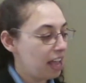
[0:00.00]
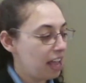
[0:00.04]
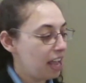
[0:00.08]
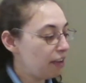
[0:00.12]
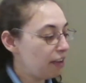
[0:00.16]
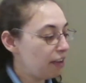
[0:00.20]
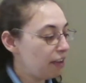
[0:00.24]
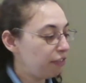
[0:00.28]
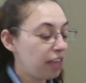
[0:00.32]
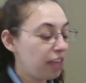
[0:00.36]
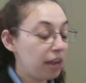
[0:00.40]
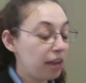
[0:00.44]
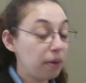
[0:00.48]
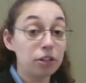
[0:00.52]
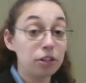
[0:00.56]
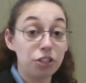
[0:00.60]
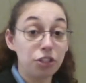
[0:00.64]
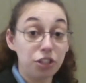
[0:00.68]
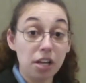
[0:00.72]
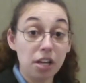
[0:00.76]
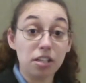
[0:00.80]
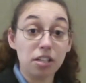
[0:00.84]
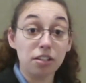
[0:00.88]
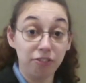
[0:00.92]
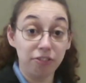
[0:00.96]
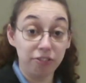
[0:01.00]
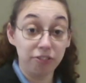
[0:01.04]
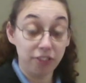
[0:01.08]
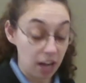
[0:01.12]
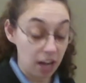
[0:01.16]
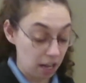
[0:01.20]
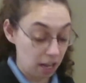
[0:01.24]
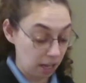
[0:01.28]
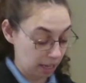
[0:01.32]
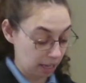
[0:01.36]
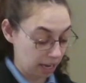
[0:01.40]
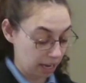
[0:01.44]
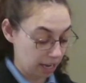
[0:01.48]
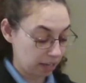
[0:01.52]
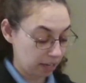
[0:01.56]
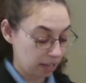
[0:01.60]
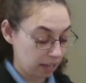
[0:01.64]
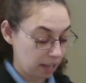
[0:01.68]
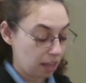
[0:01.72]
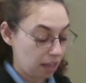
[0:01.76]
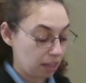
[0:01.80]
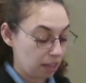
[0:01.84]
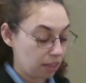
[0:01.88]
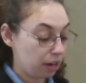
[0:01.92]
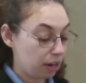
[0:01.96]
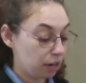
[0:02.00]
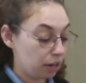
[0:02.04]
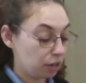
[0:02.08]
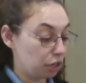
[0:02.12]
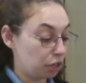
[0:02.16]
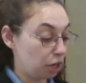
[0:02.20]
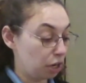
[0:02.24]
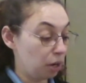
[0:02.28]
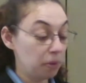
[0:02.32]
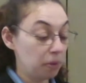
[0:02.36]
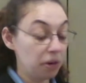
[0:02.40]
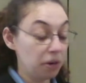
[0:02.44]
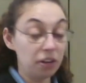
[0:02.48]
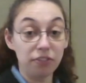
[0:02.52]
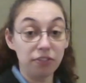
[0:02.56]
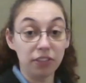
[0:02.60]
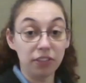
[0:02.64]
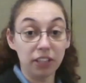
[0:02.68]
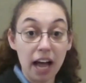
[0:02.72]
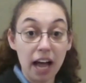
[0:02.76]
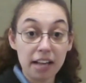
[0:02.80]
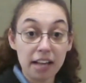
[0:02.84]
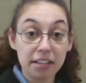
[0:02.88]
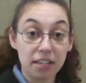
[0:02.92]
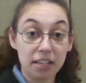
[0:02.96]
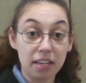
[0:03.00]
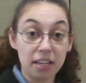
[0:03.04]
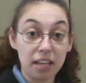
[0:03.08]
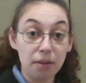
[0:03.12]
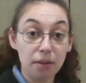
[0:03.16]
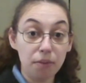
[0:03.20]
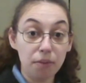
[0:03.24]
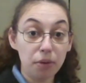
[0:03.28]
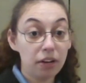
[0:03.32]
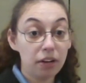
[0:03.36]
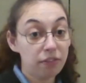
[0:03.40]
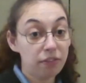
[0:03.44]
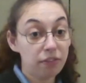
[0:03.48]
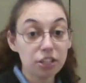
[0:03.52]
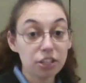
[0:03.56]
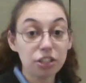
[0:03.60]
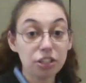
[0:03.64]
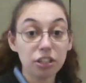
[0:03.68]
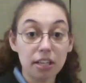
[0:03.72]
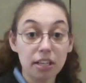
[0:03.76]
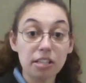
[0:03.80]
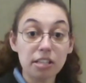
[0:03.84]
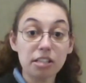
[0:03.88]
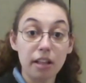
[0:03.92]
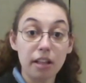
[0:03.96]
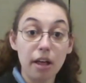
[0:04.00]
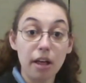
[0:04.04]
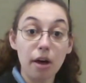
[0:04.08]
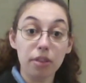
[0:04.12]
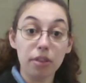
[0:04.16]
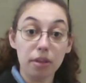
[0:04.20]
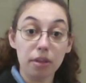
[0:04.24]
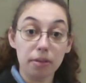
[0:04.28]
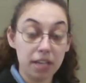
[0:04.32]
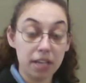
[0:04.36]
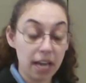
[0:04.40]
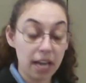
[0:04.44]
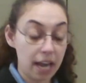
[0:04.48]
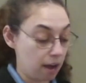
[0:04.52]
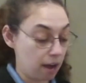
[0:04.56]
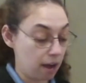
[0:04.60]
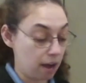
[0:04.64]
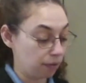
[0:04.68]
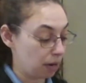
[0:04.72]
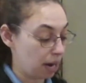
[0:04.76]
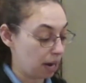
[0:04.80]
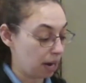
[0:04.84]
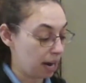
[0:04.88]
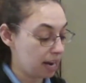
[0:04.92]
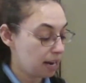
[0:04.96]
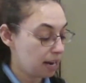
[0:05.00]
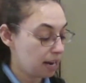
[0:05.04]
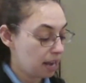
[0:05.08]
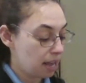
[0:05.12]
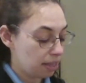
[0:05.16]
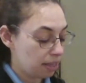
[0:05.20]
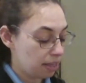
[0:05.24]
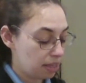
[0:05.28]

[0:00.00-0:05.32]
If they were just falling, their terminal velocity would eventually slow them down, right?